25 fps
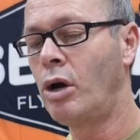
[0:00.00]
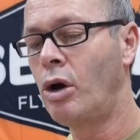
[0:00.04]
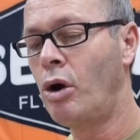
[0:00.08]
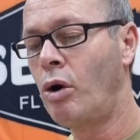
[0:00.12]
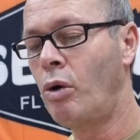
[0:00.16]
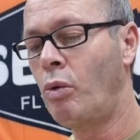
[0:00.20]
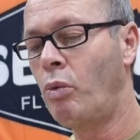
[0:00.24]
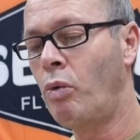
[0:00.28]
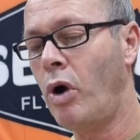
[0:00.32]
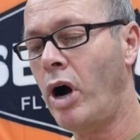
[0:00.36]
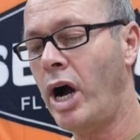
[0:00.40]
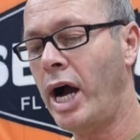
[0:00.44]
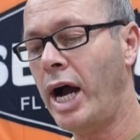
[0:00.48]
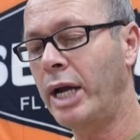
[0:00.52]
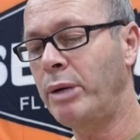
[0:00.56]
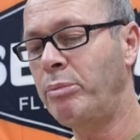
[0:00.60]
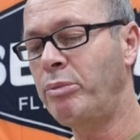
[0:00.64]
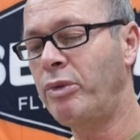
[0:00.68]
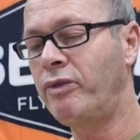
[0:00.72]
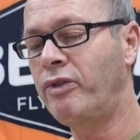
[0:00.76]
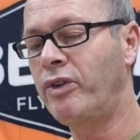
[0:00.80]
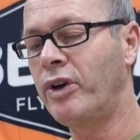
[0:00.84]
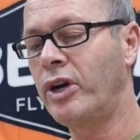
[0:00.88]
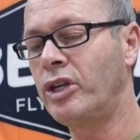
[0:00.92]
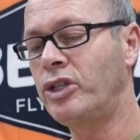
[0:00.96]
What I
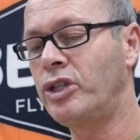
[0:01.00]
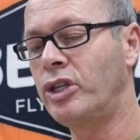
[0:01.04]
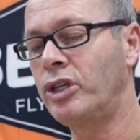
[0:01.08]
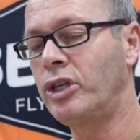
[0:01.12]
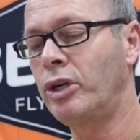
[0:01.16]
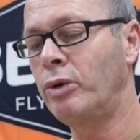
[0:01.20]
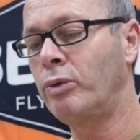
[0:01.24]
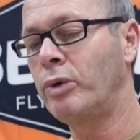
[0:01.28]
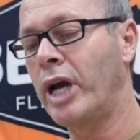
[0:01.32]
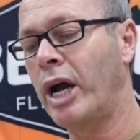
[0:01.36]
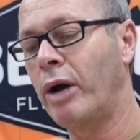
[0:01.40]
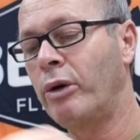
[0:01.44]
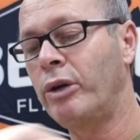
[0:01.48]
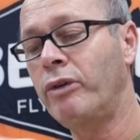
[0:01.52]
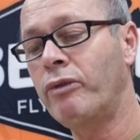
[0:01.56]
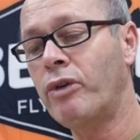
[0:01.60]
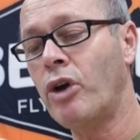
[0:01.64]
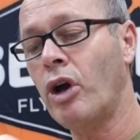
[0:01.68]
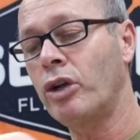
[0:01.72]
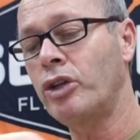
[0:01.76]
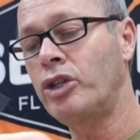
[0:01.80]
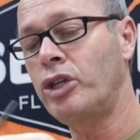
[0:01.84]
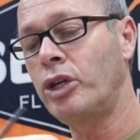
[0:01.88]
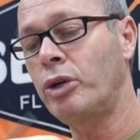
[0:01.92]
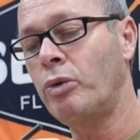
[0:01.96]
prefer to do now, you've
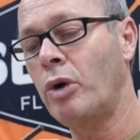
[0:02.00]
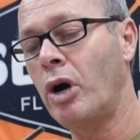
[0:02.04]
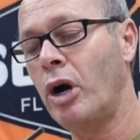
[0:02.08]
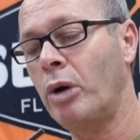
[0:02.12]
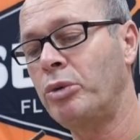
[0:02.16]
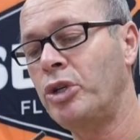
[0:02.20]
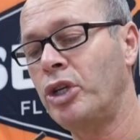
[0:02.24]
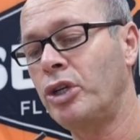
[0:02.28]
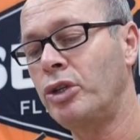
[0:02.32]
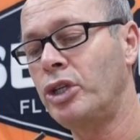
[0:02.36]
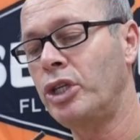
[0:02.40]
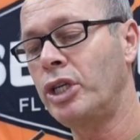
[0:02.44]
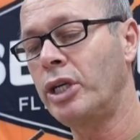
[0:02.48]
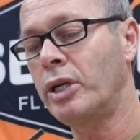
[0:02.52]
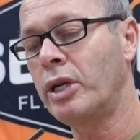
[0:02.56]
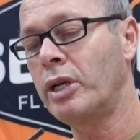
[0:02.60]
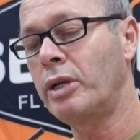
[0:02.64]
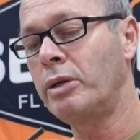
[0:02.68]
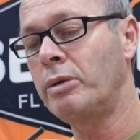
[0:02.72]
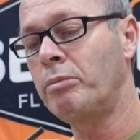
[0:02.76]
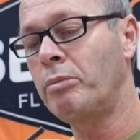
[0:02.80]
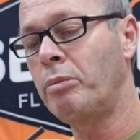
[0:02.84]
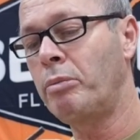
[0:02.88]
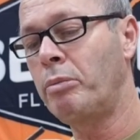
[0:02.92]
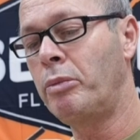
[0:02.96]
got 2 options. You
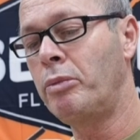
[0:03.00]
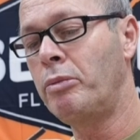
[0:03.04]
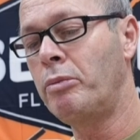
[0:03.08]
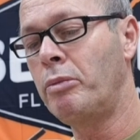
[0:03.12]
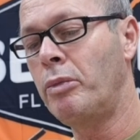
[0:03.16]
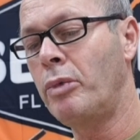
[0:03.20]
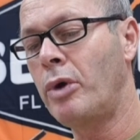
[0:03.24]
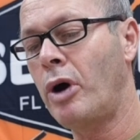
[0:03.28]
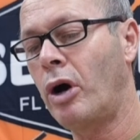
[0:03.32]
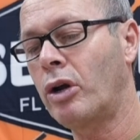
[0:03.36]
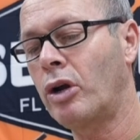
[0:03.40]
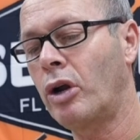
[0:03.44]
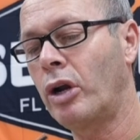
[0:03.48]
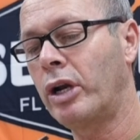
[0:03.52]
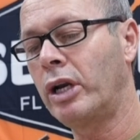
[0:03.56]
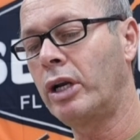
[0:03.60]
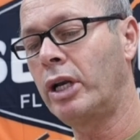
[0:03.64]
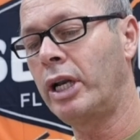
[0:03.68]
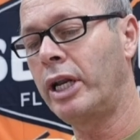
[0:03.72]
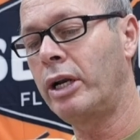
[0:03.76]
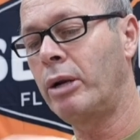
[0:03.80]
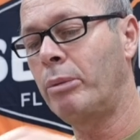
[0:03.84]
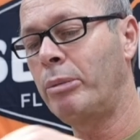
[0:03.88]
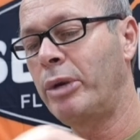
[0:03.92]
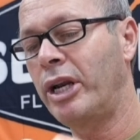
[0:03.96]
can knock on a
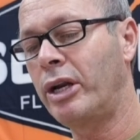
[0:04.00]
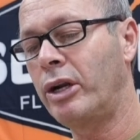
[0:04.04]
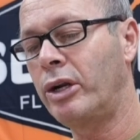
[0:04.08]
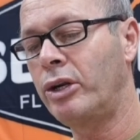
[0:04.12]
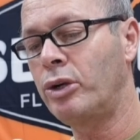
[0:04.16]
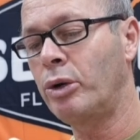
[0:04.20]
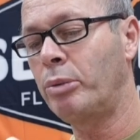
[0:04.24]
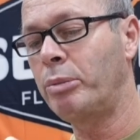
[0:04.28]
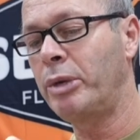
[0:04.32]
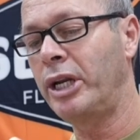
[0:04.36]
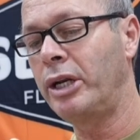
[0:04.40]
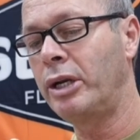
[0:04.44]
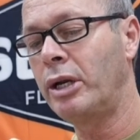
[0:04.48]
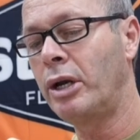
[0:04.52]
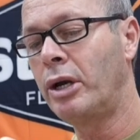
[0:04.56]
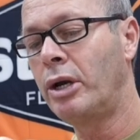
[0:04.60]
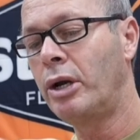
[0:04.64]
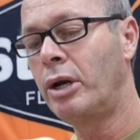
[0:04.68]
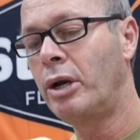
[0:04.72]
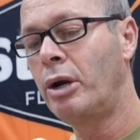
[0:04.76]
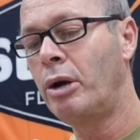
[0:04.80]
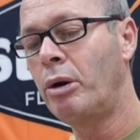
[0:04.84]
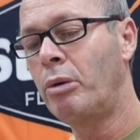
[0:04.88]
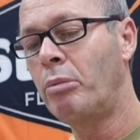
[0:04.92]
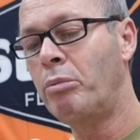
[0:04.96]
little bit of dubbing,
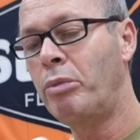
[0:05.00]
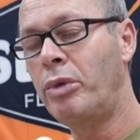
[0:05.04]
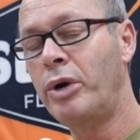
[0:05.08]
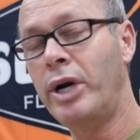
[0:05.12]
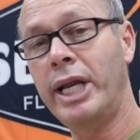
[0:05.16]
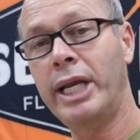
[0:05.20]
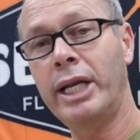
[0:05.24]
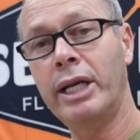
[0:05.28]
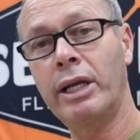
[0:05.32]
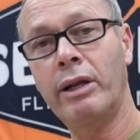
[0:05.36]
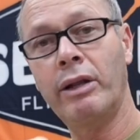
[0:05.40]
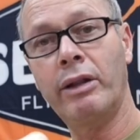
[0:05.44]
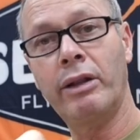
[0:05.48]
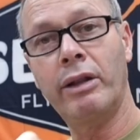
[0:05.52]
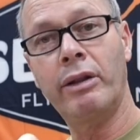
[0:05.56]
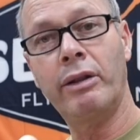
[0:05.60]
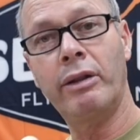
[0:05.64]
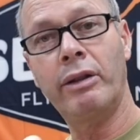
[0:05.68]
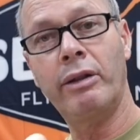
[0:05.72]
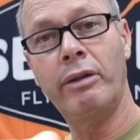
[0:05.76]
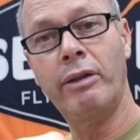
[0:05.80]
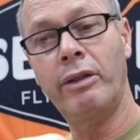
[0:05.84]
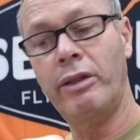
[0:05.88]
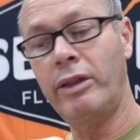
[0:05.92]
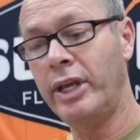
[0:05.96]
bring
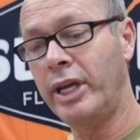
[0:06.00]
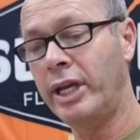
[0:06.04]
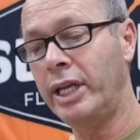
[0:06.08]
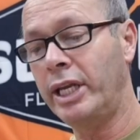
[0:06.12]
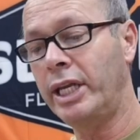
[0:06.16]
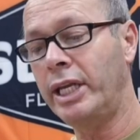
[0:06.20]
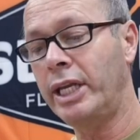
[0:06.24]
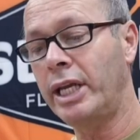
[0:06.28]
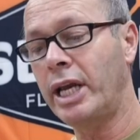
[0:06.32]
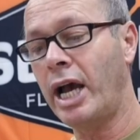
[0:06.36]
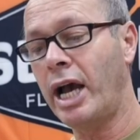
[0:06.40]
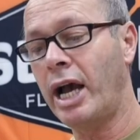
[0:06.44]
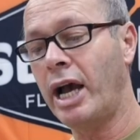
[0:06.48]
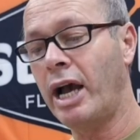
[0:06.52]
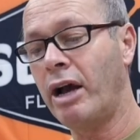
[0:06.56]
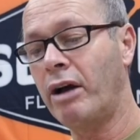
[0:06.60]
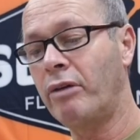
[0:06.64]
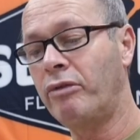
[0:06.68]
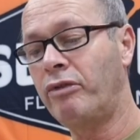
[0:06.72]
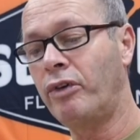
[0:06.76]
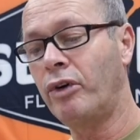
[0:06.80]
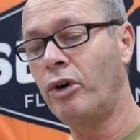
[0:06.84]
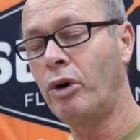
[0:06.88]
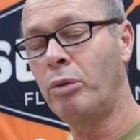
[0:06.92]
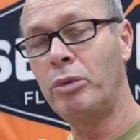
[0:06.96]
the
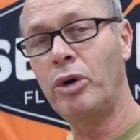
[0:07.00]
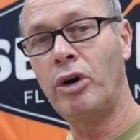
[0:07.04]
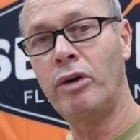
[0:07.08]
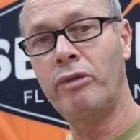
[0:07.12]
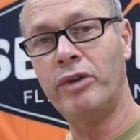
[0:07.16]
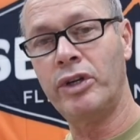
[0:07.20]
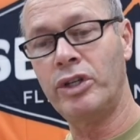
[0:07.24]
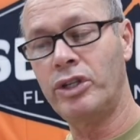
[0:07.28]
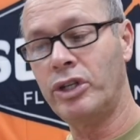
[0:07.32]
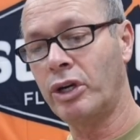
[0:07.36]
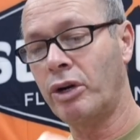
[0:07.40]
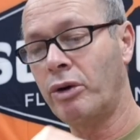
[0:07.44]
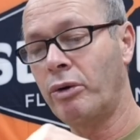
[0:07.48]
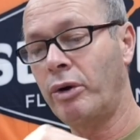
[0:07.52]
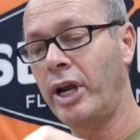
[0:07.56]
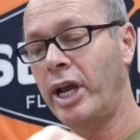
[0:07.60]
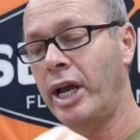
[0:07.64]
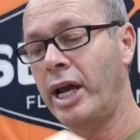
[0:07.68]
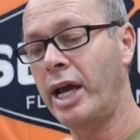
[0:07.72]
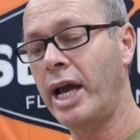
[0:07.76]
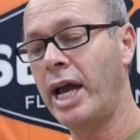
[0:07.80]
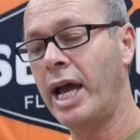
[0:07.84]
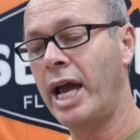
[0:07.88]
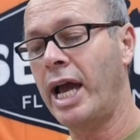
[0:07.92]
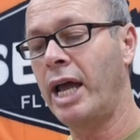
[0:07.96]
foam over to create
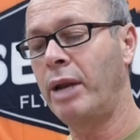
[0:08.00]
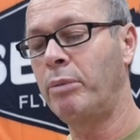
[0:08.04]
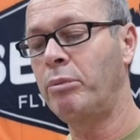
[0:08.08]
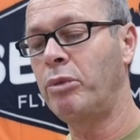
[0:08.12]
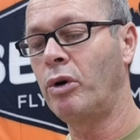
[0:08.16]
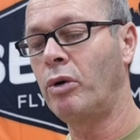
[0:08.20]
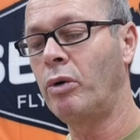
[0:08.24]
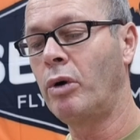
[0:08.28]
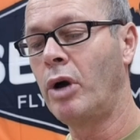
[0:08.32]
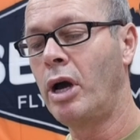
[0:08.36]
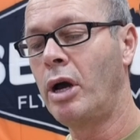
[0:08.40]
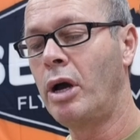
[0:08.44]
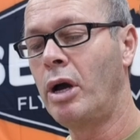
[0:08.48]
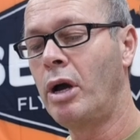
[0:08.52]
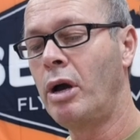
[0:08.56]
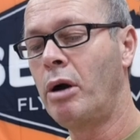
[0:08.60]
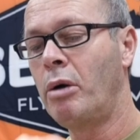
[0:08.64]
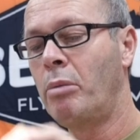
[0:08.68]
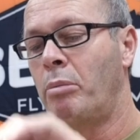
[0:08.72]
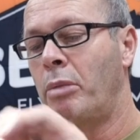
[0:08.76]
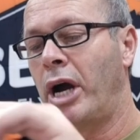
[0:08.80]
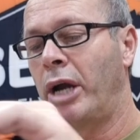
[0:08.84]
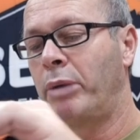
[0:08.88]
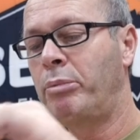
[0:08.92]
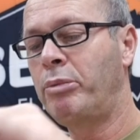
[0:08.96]
a head, but
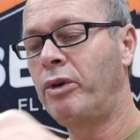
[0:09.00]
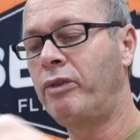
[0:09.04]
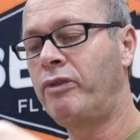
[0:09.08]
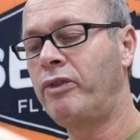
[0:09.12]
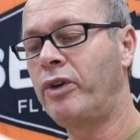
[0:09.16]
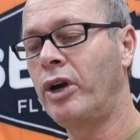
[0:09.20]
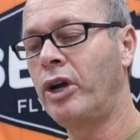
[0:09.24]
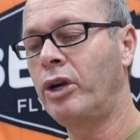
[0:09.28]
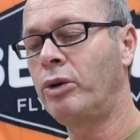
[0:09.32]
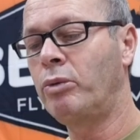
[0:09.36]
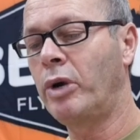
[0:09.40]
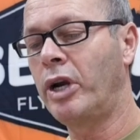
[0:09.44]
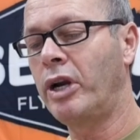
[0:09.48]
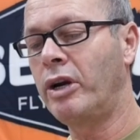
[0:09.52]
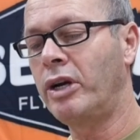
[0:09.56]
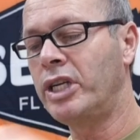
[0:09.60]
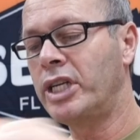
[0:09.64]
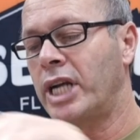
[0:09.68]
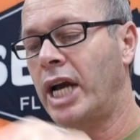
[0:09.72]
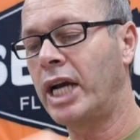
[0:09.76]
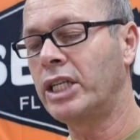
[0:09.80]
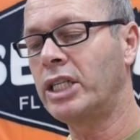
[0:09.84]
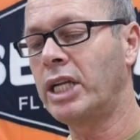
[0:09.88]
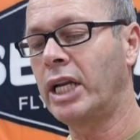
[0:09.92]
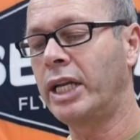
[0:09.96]
my preferred way is
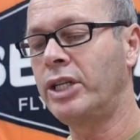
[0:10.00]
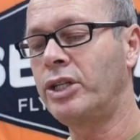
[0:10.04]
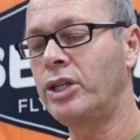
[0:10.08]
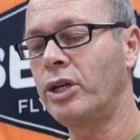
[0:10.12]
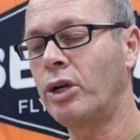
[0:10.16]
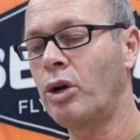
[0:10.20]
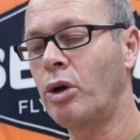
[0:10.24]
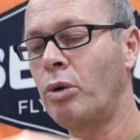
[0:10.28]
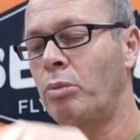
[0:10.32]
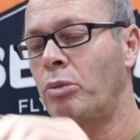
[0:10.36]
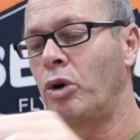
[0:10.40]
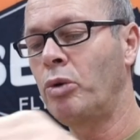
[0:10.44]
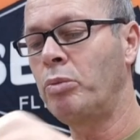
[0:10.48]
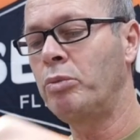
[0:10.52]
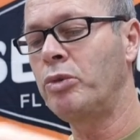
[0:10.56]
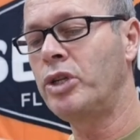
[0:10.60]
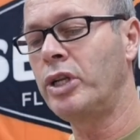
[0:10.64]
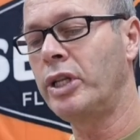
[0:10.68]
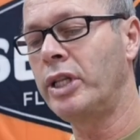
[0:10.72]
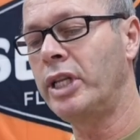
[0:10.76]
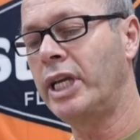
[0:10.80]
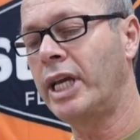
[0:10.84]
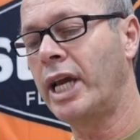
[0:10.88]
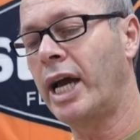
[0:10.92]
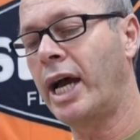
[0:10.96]
actually to come up to
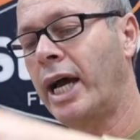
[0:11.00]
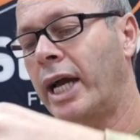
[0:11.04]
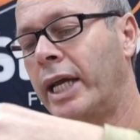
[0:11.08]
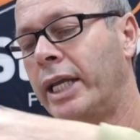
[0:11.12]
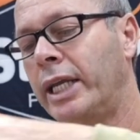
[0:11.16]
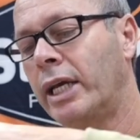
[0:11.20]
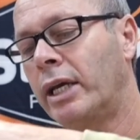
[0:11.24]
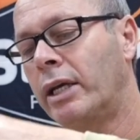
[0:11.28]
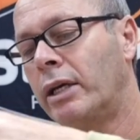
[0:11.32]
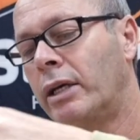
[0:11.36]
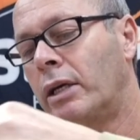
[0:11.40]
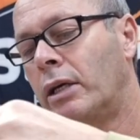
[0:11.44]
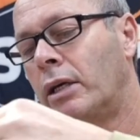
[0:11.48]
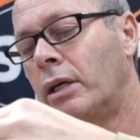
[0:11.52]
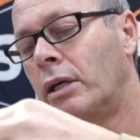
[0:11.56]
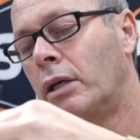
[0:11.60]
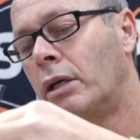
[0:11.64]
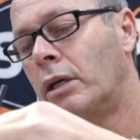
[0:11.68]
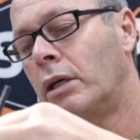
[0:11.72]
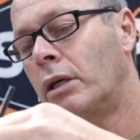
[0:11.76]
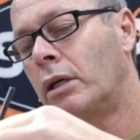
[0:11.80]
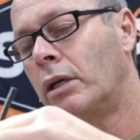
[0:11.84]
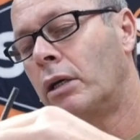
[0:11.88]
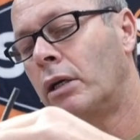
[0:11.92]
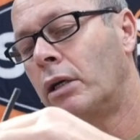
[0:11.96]
the eye.
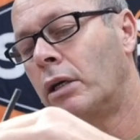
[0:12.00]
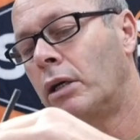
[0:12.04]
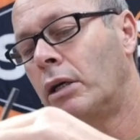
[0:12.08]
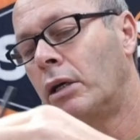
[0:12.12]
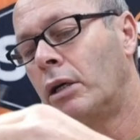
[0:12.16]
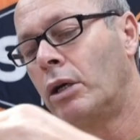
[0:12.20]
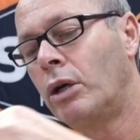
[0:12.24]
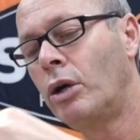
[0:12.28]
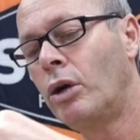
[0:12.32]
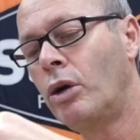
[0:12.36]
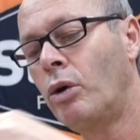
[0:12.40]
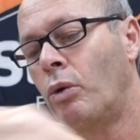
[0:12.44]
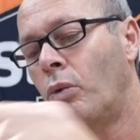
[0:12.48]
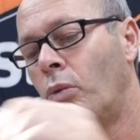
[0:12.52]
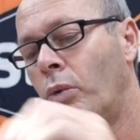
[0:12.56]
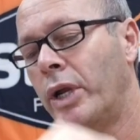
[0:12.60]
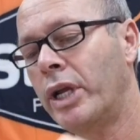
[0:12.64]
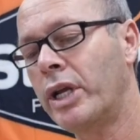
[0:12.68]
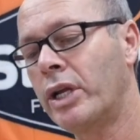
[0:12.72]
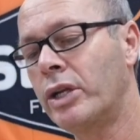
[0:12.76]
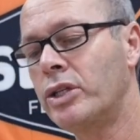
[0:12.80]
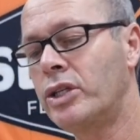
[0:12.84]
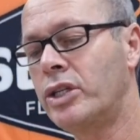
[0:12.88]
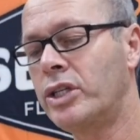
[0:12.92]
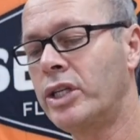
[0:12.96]
We
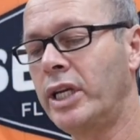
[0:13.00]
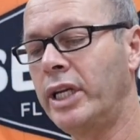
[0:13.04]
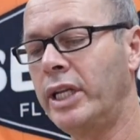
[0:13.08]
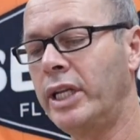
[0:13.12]
can see